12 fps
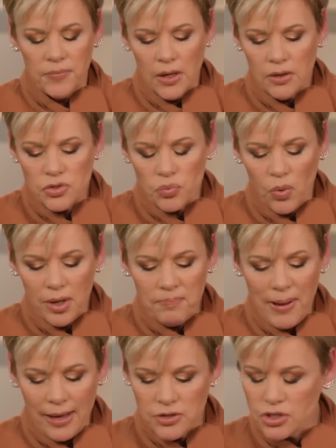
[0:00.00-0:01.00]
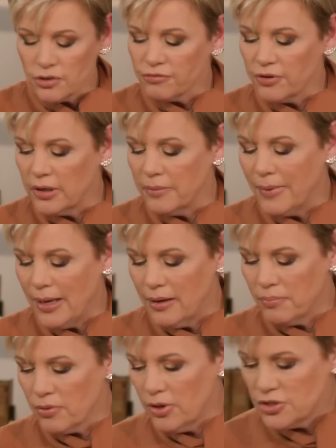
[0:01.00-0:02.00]
There's one pastor friend of mine,
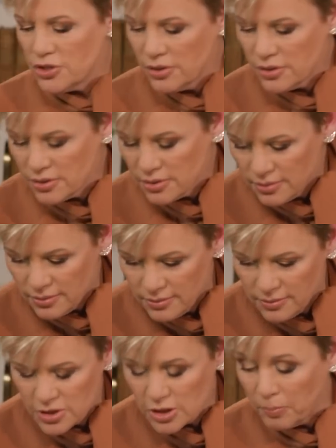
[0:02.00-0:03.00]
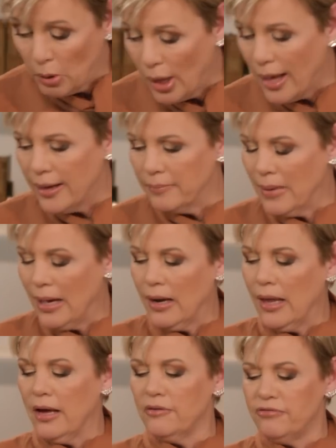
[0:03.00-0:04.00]
a precious supply in my
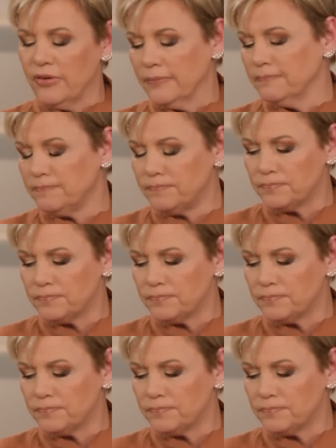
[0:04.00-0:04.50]
life, and